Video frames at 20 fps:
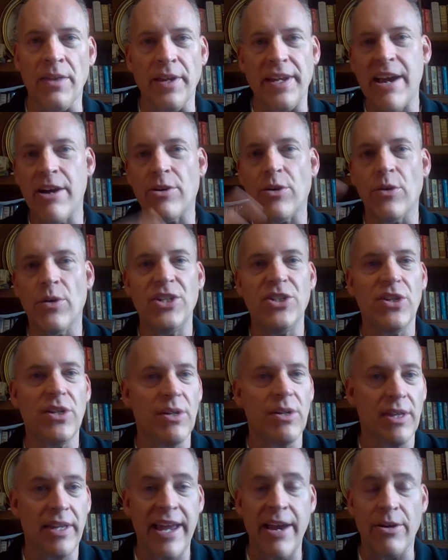
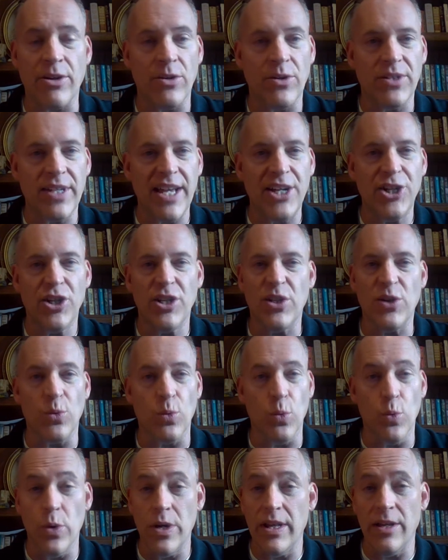characterization is
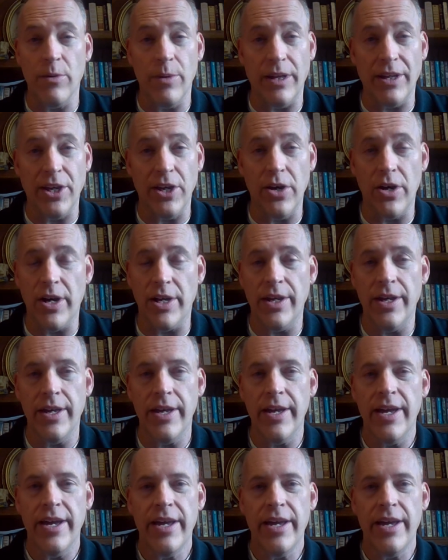really, really good,